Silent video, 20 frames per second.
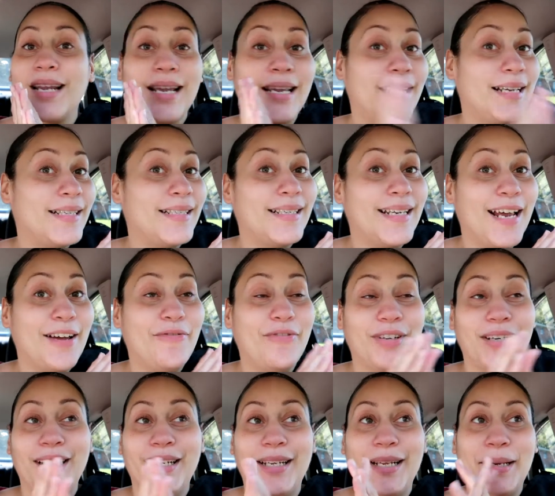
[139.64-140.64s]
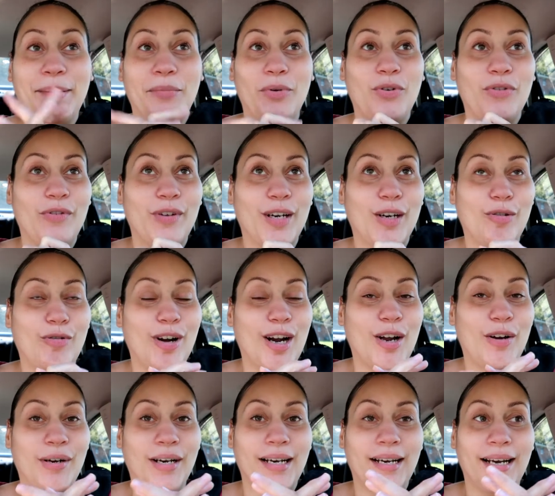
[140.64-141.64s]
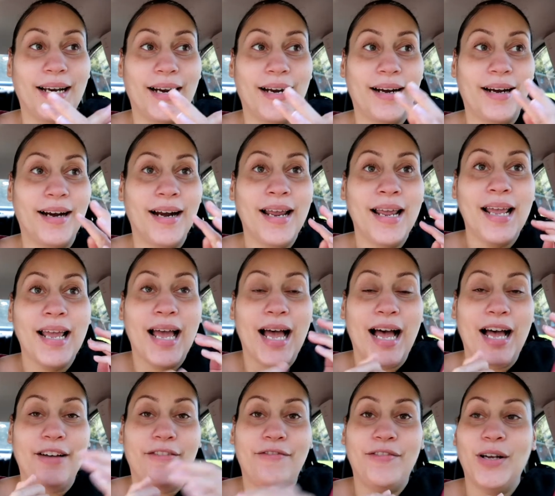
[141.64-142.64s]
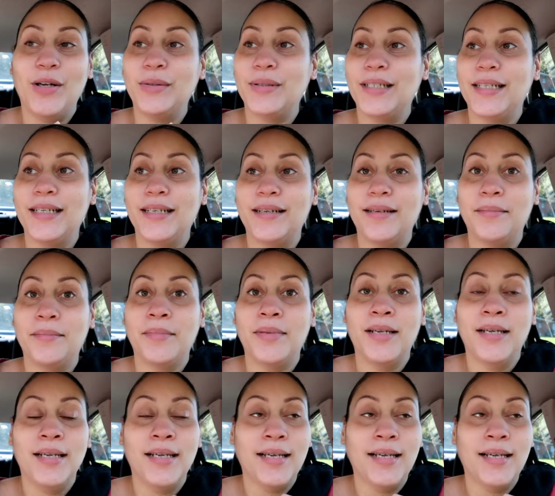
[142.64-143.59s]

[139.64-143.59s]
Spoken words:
he's definitely moving around in there. I felt him.